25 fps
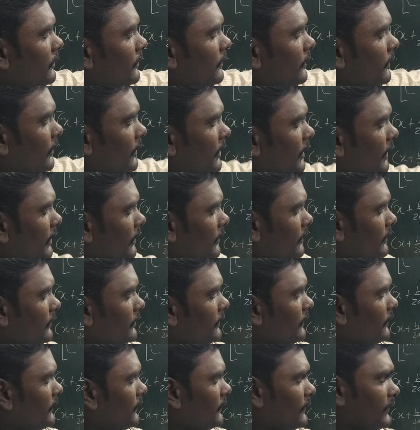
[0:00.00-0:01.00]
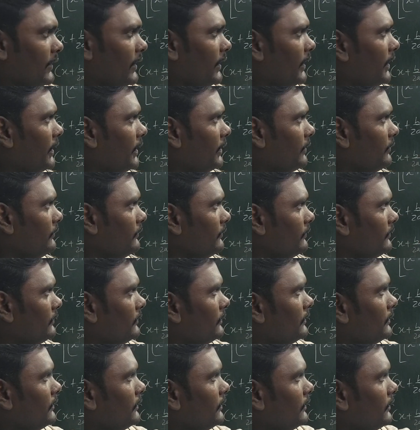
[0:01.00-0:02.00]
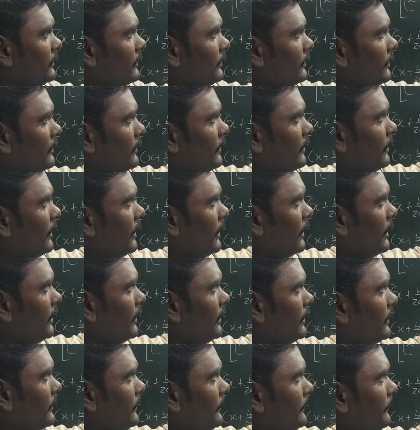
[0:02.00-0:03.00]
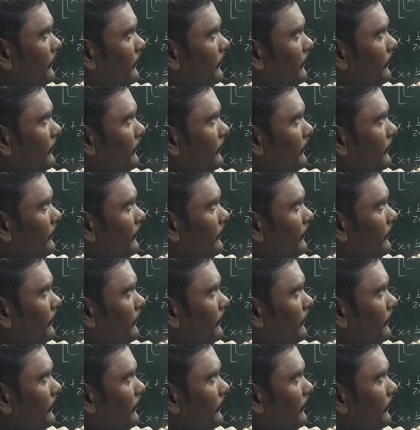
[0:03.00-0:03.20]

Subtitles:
okay, this is negative. And